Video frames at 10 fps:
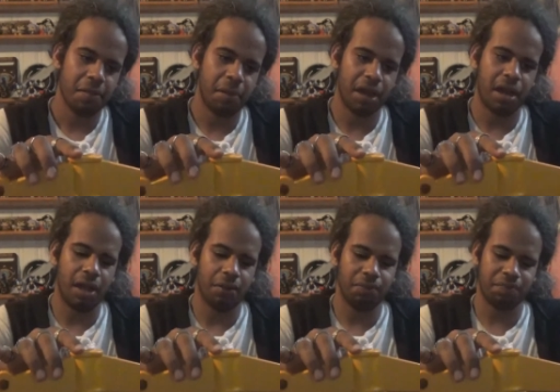But
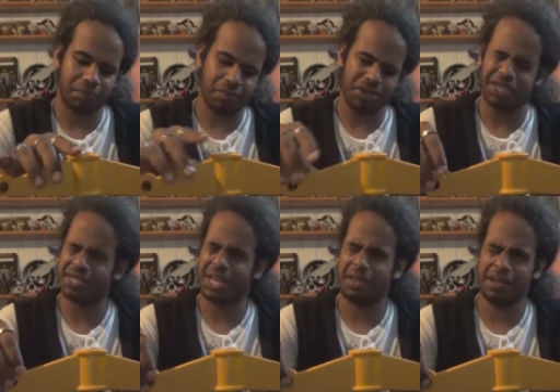um, which
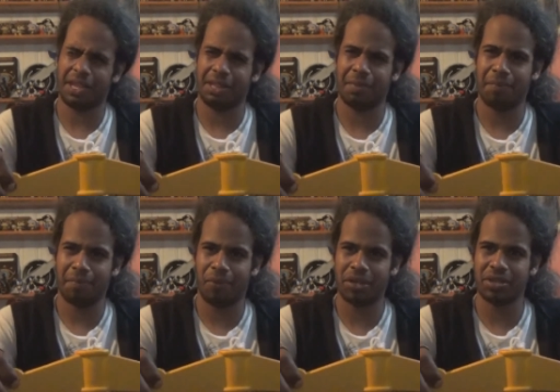is I think like the
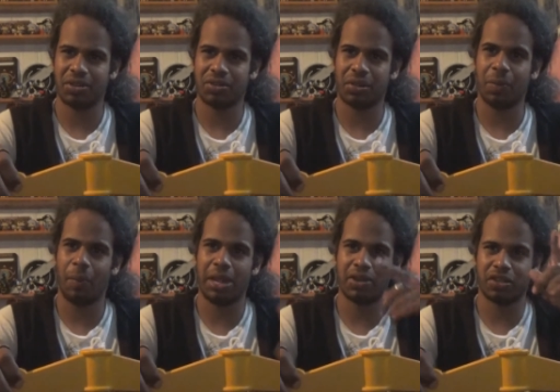reason you the
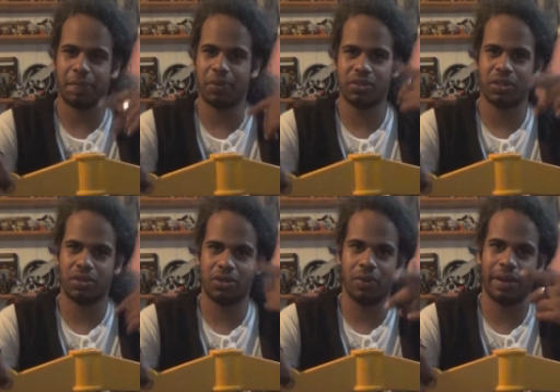way you're supposed to
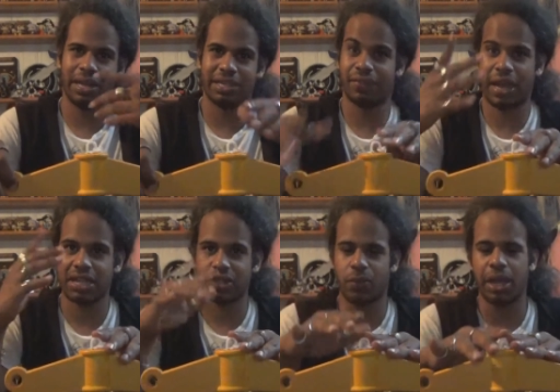do it, at least the
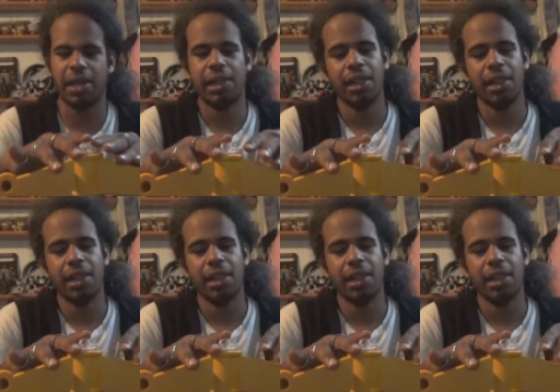fastest way.